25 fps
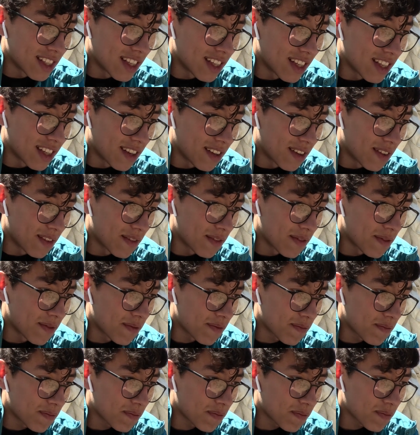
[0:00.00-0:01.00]
thing.
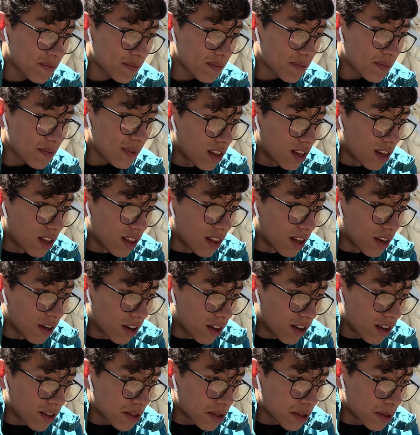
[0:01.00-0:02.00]
There
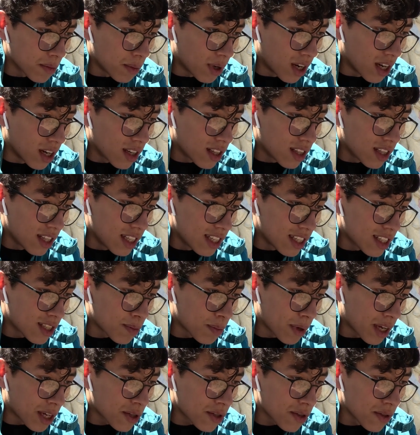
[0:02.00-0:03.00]
are some ugly
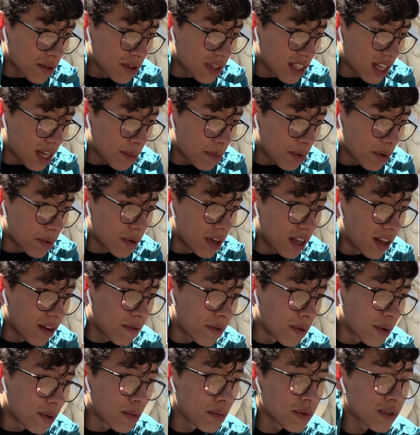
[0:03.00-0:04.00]
special type of
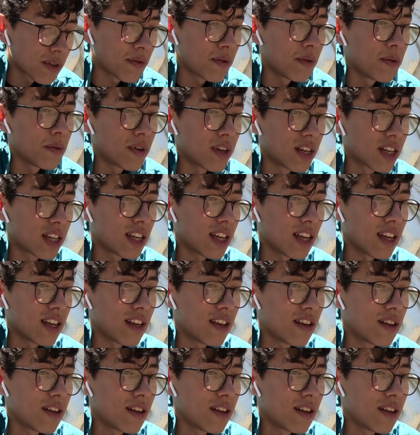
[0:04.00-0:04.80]
waveforms if you want to get,